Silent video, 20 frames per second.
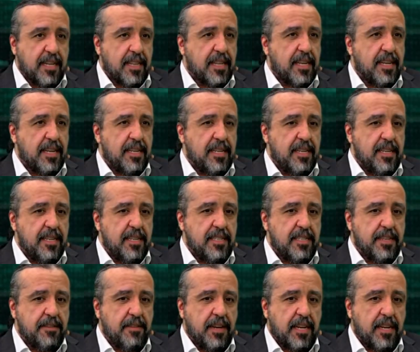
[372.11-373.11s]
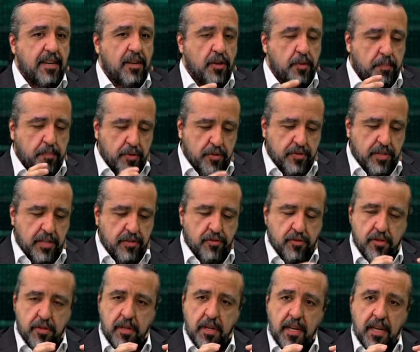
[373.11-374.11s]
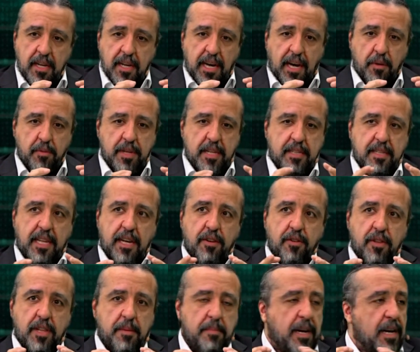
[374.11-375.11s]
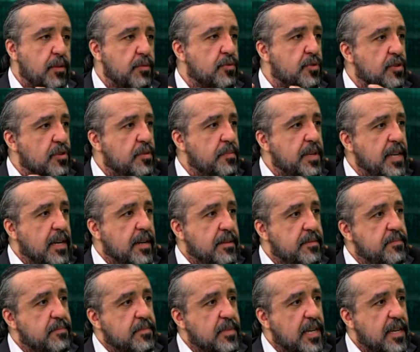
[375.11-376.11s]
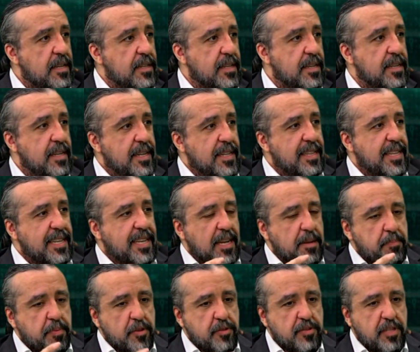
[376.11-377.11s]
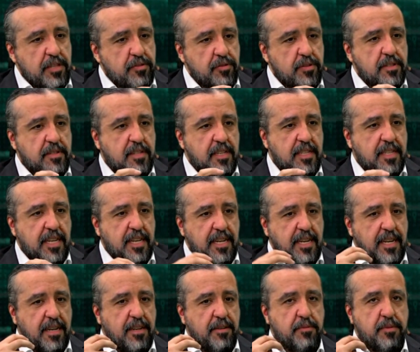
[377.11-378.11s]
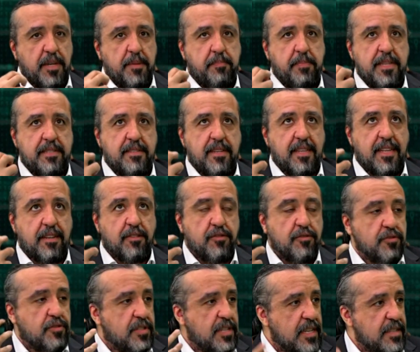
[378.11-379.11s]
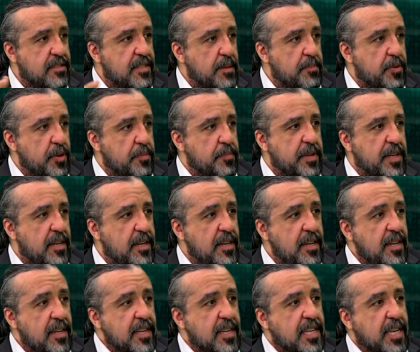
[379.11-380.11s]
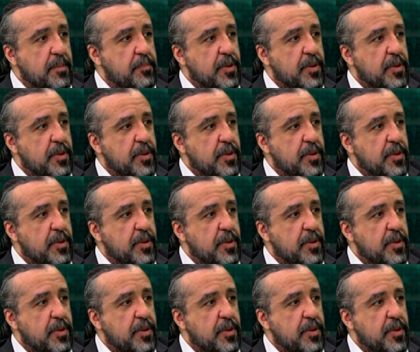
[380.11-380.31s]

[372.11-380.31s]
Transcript: to take the processes to a more autonomous status, that the process itself have its own